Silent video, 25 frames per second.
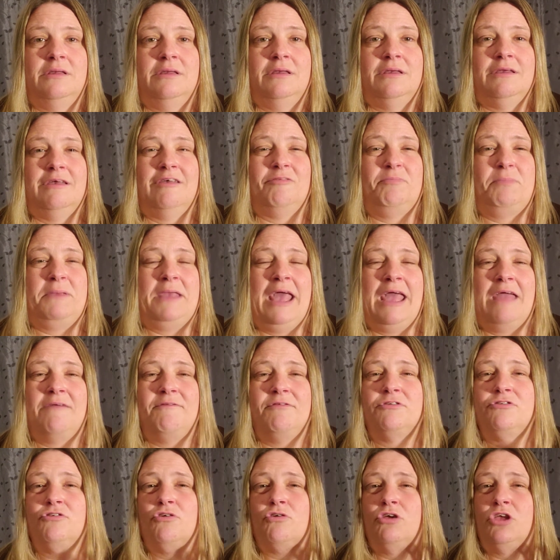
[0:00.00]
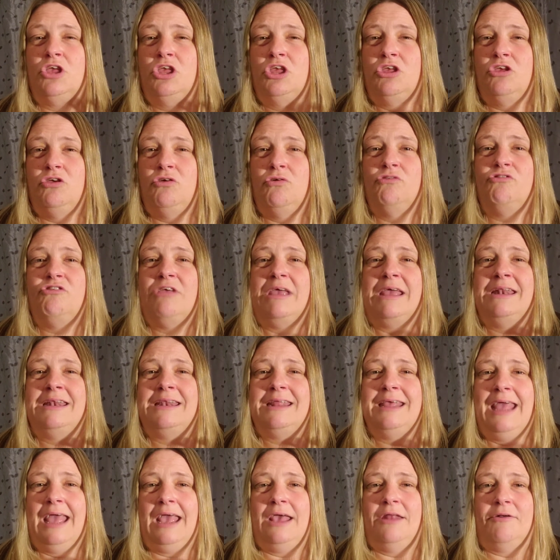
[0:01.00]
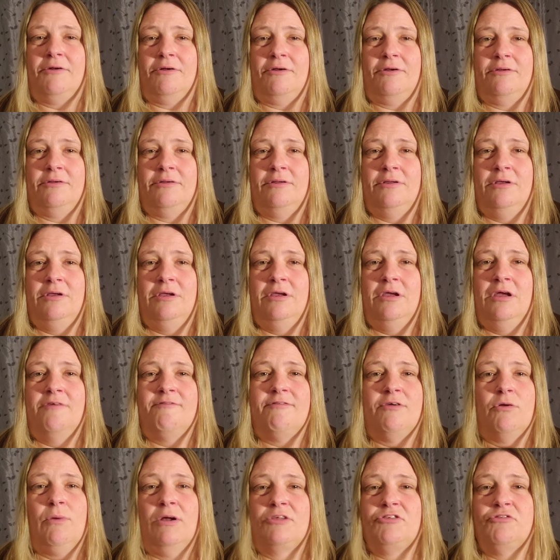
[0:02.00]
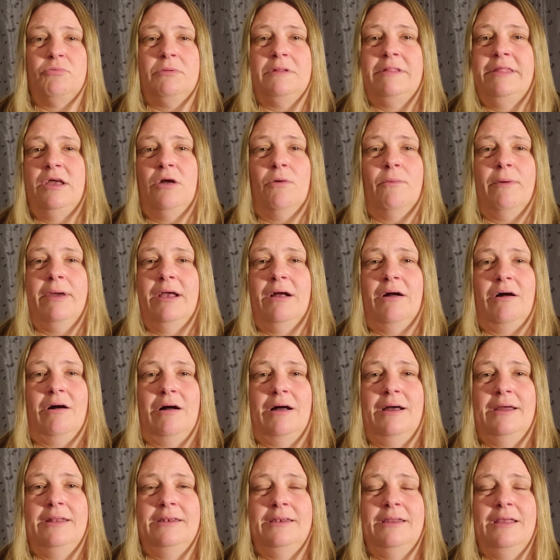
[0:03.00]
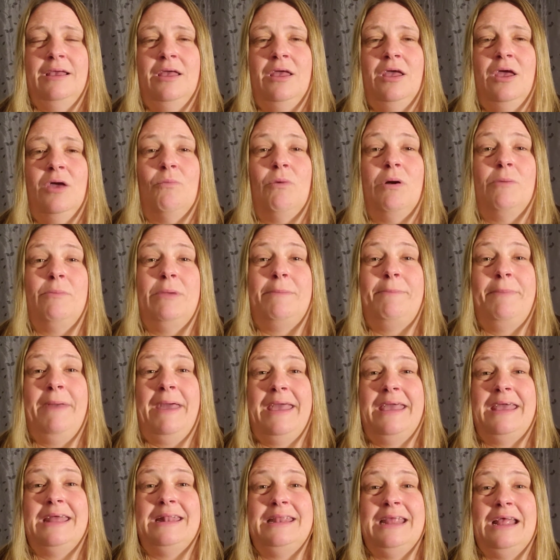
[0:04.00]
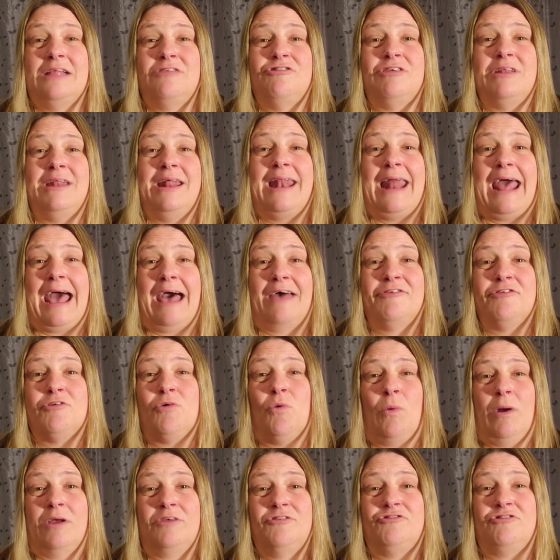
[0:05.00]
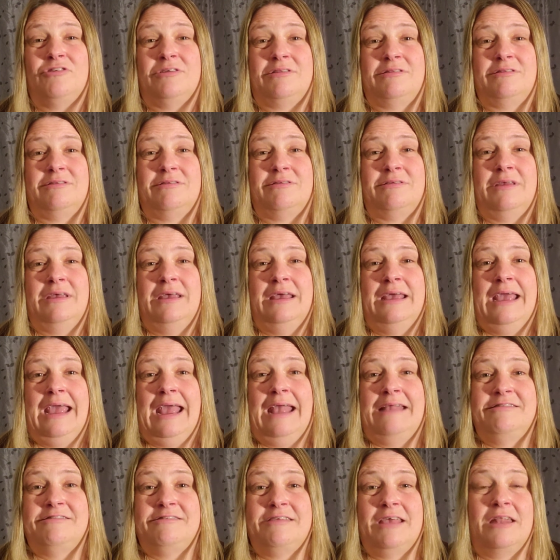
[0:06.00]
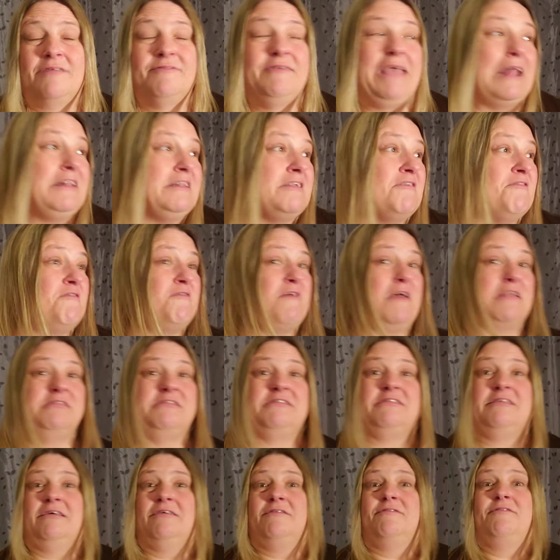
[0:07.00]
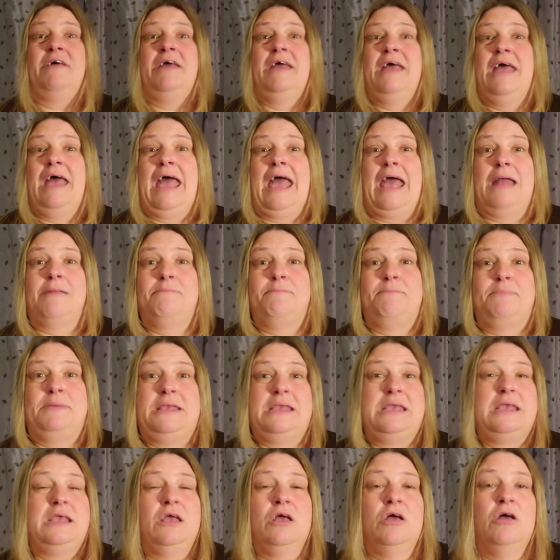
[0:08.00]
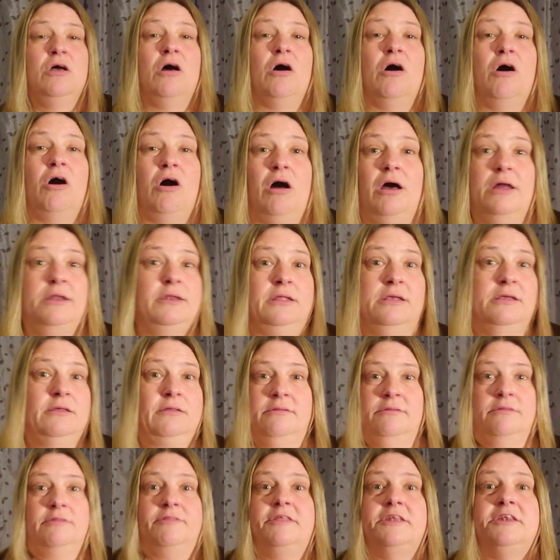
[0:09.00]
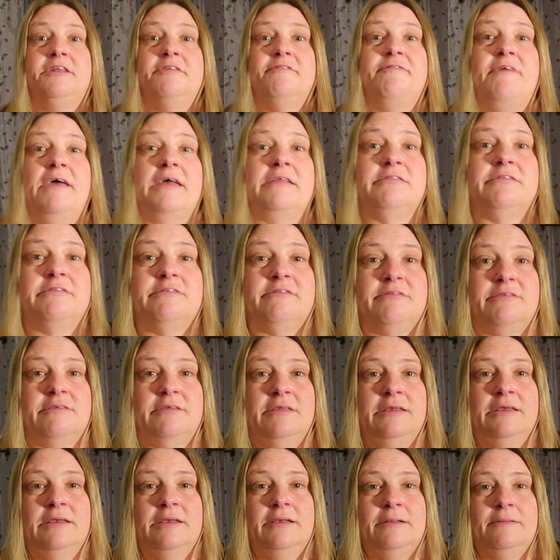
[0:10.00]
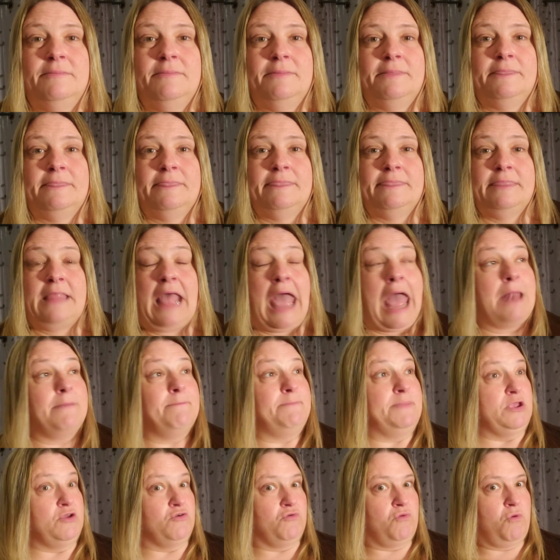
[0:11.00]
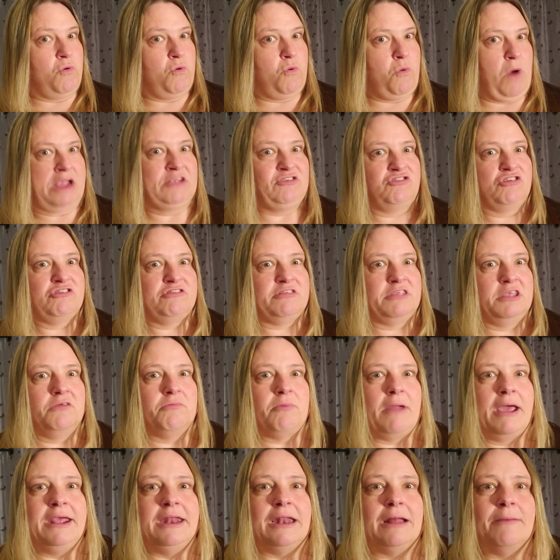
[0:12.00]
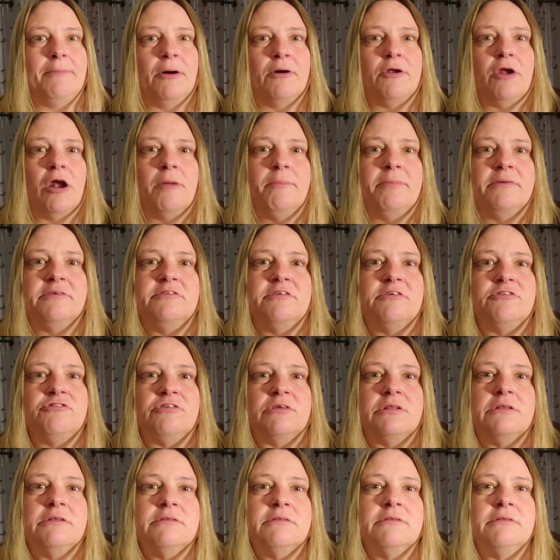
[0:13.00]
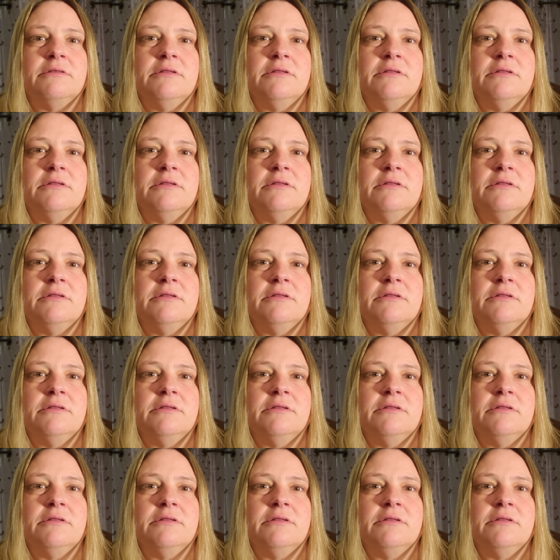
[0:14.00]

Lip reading: because behaviors are a huge indicator for what's really going on when we pay attention and ask questions instead of get defensive and be on the defense and be righteously right about our position.